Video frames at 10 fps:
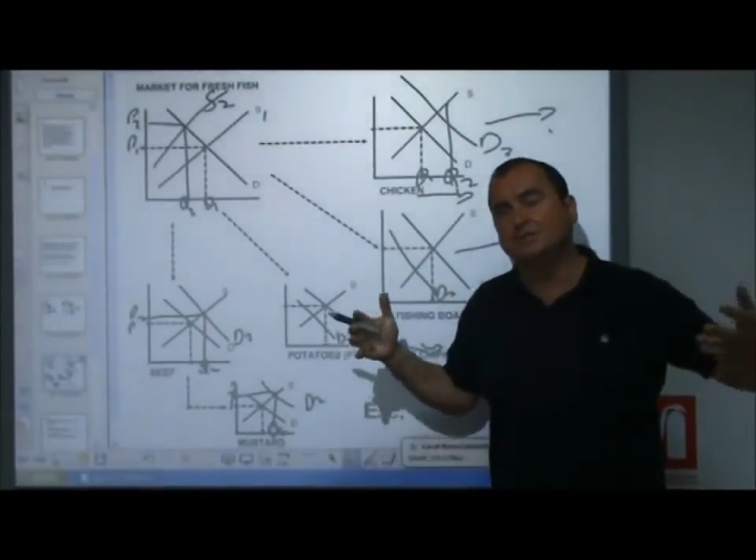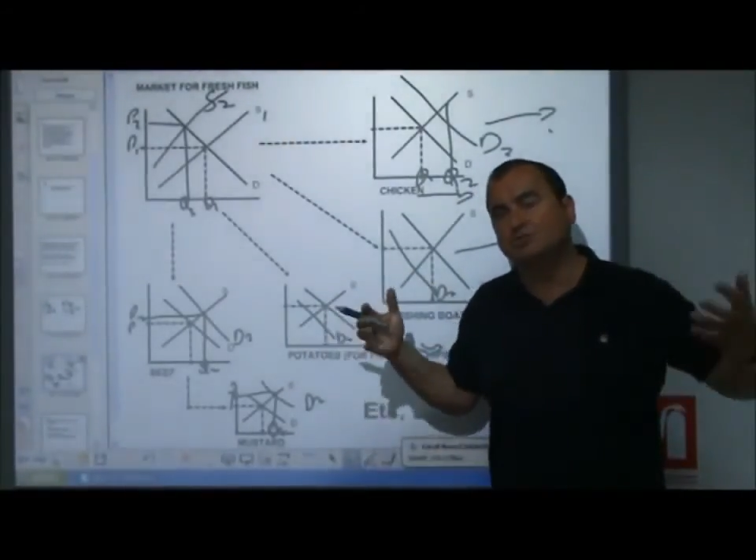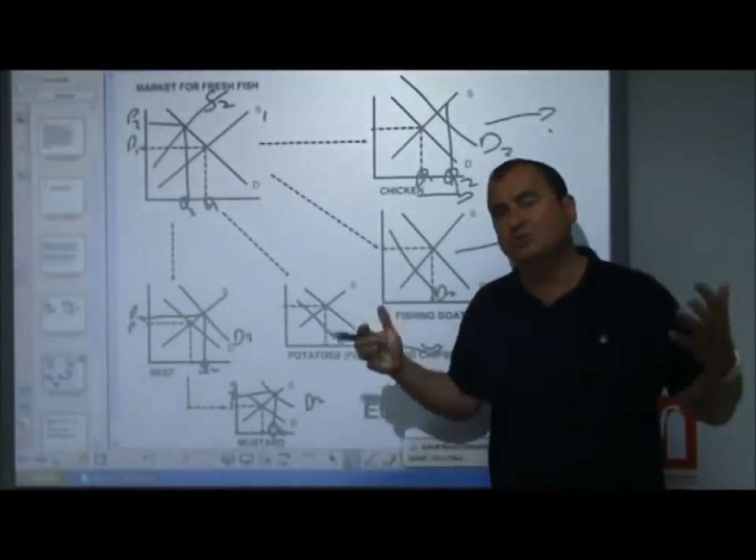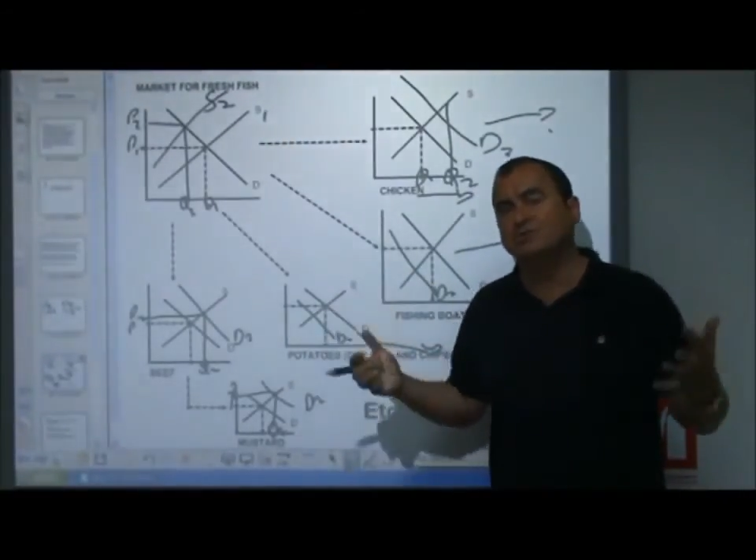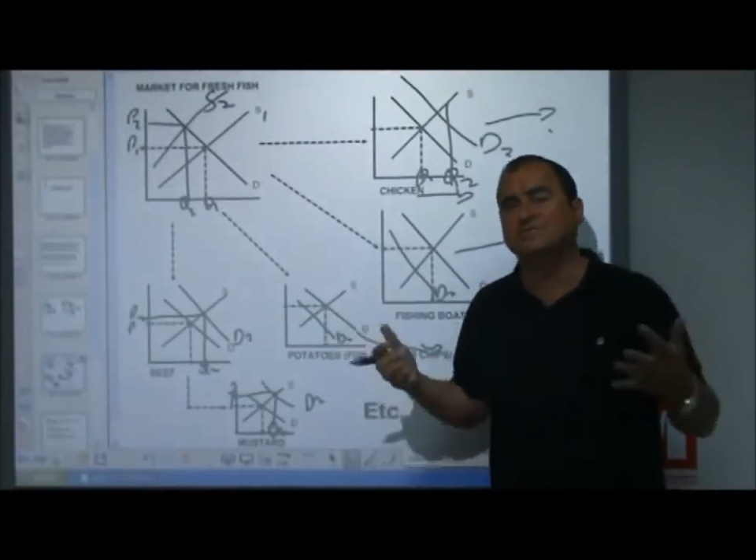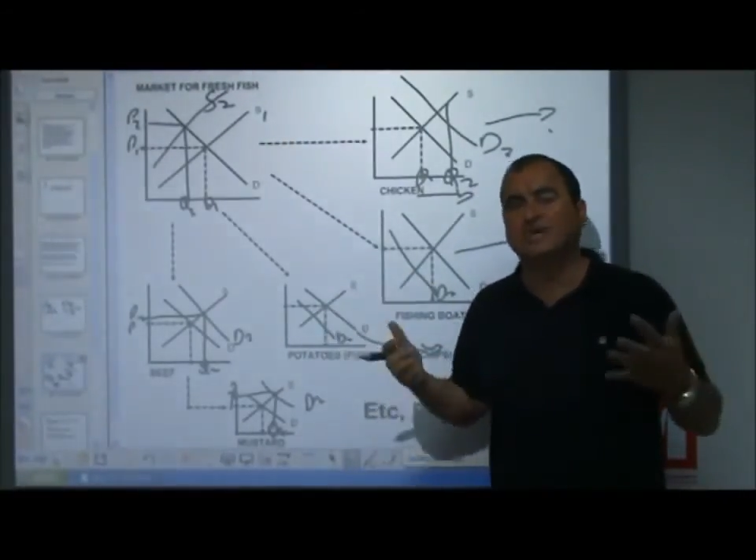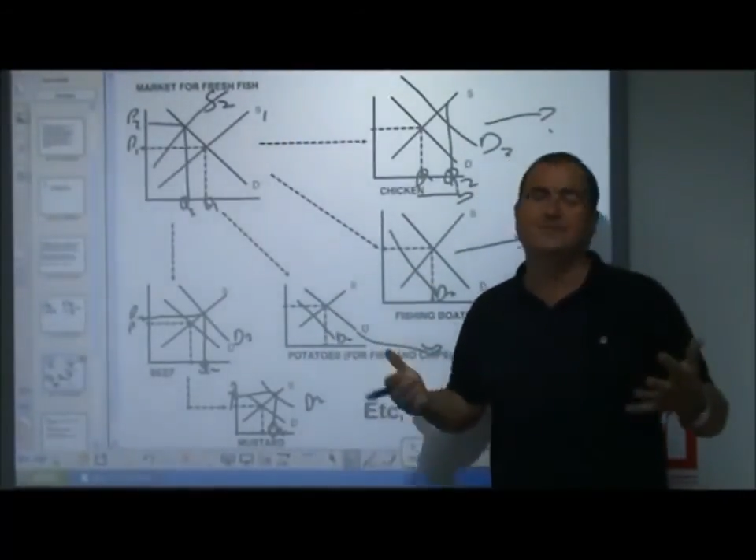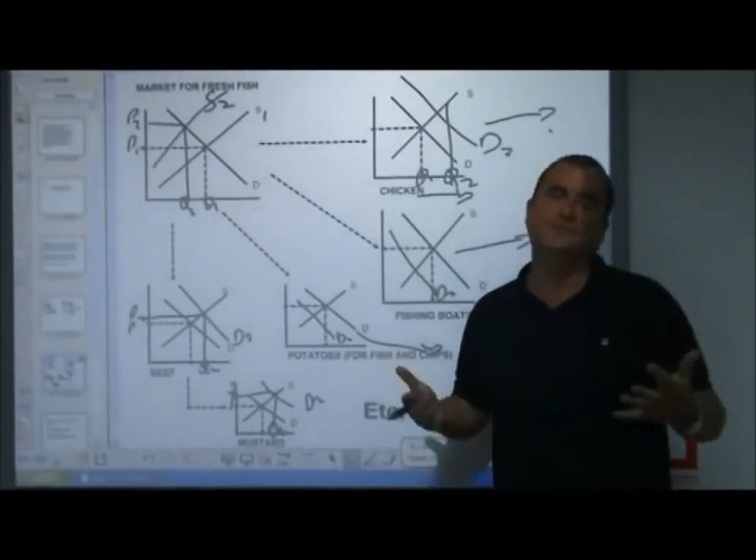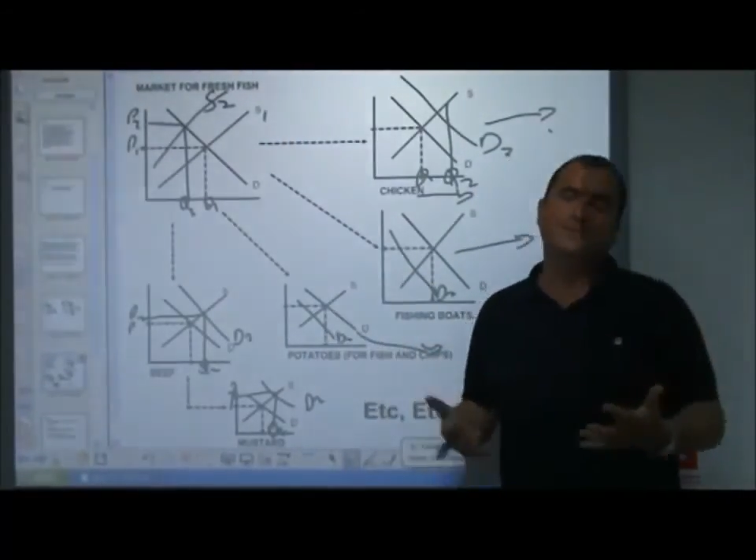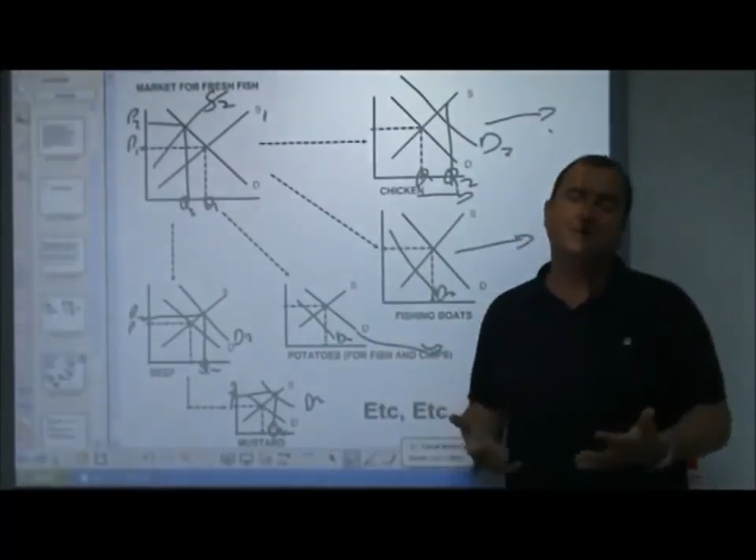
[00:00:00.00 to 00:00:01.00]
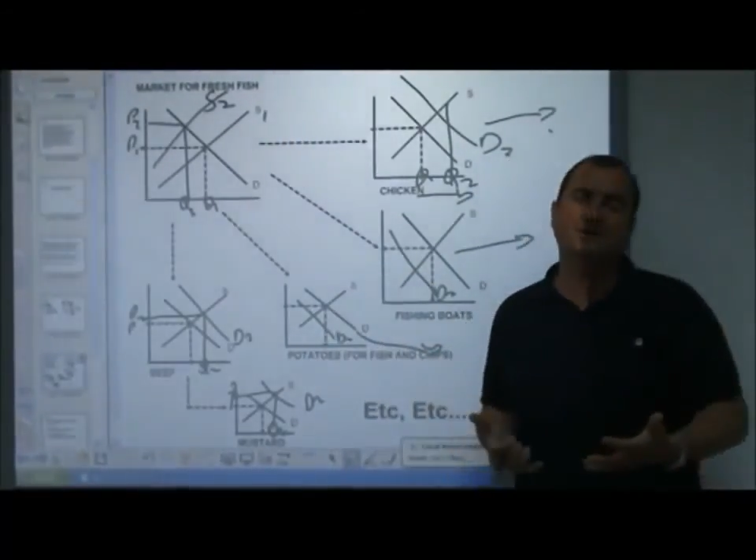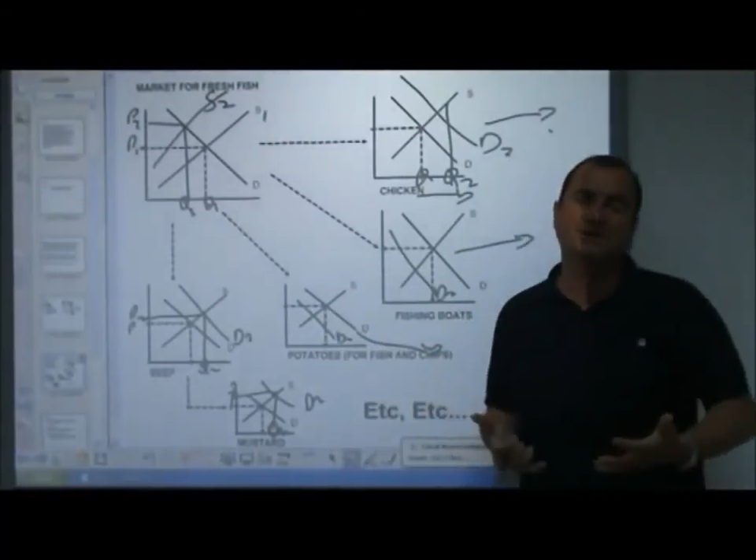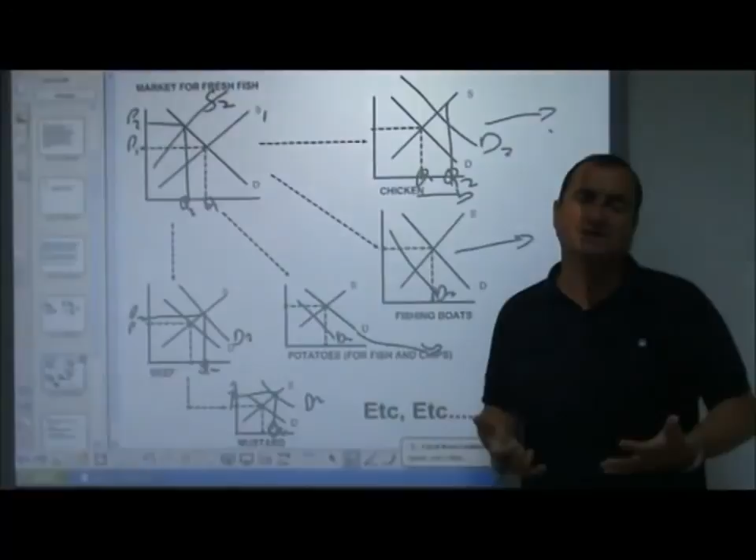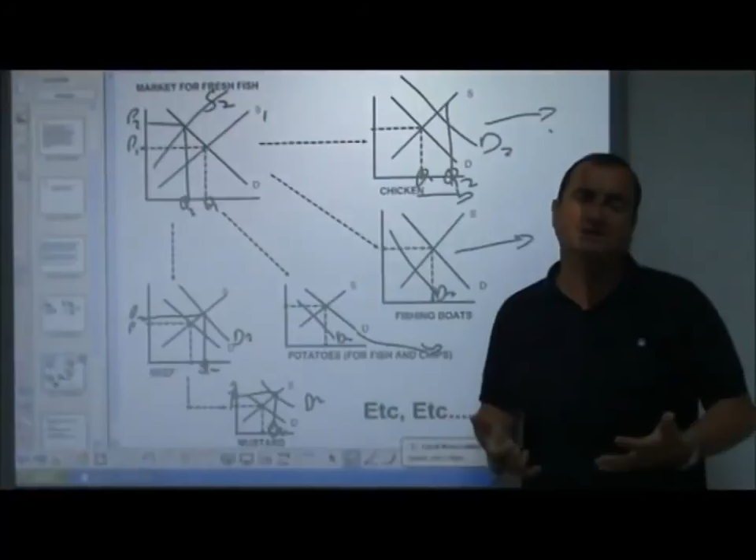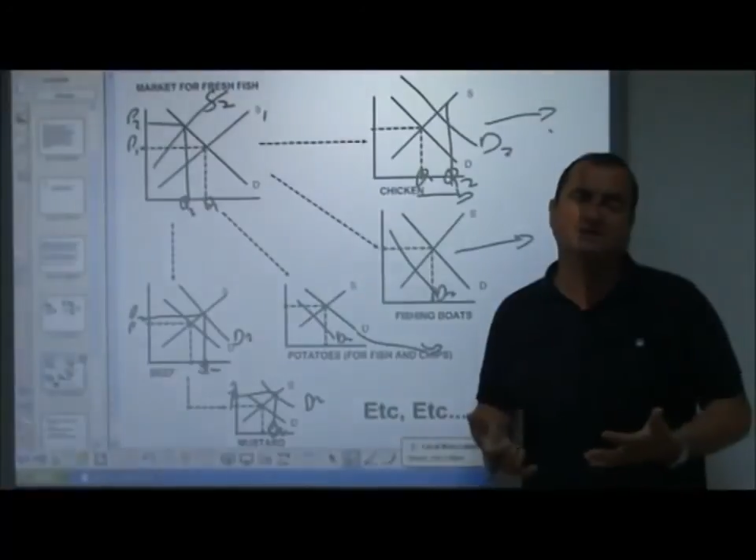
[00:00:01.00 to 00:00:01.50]
across other
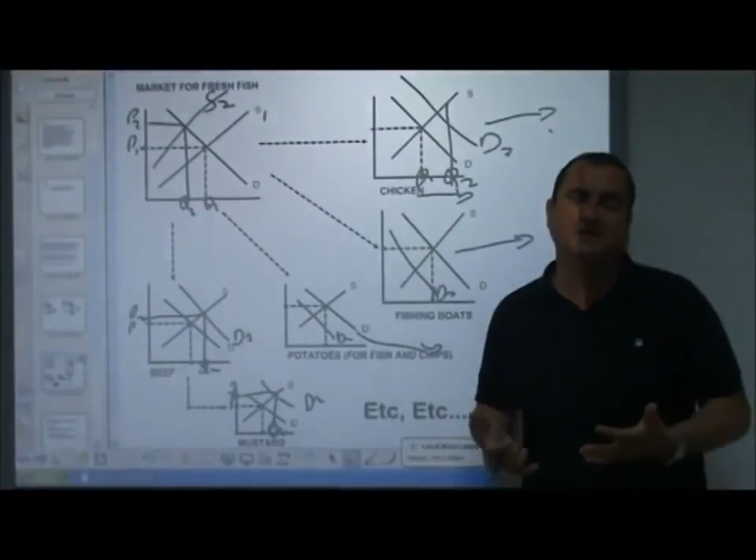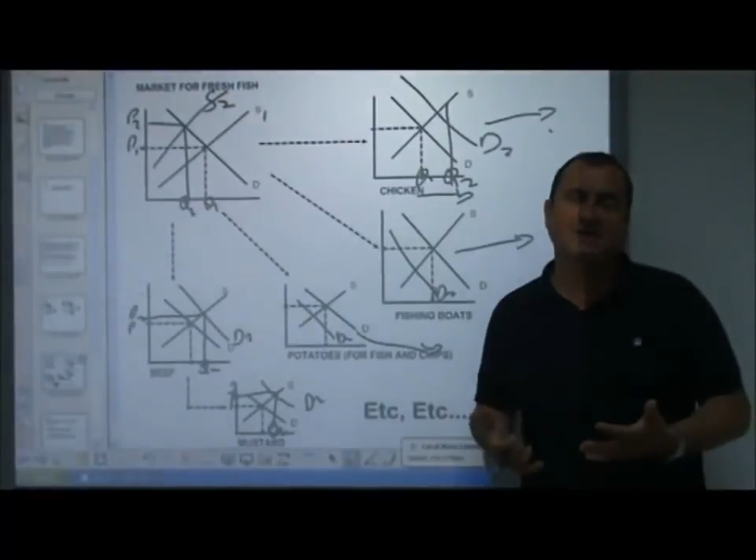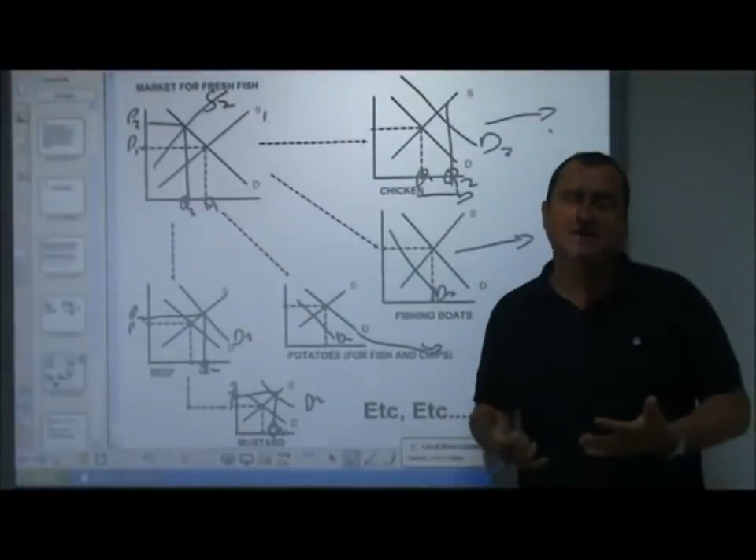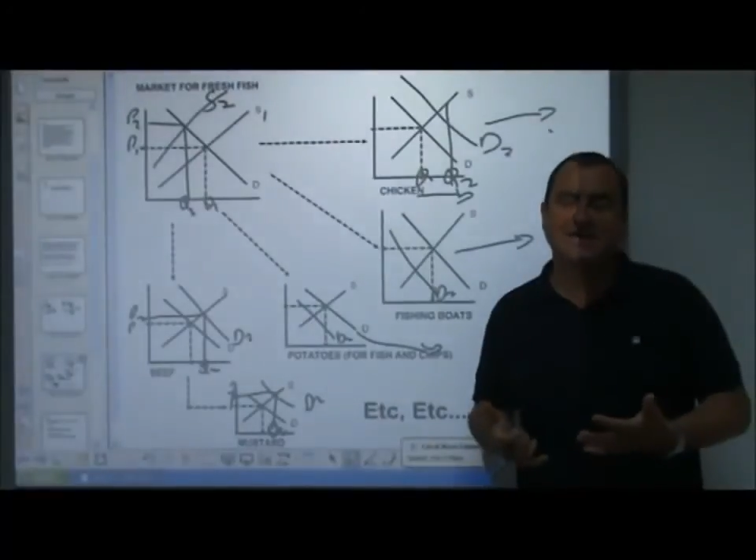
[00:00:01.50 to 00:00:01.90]
markets.